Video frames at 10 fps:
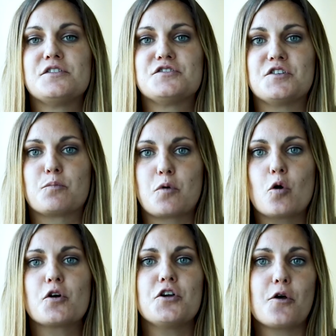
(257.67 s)
to
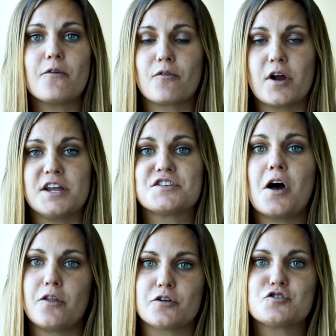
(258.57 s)
broker your freight to
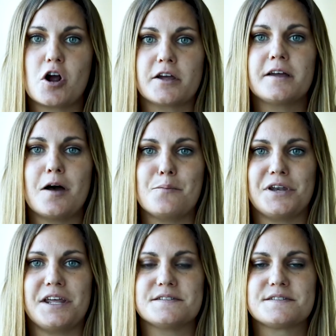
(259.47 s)
other trucking
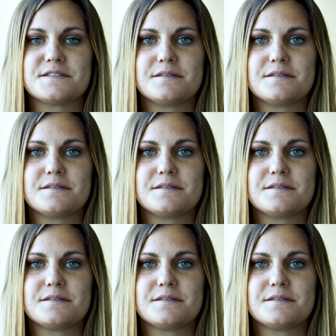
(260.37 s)
companies.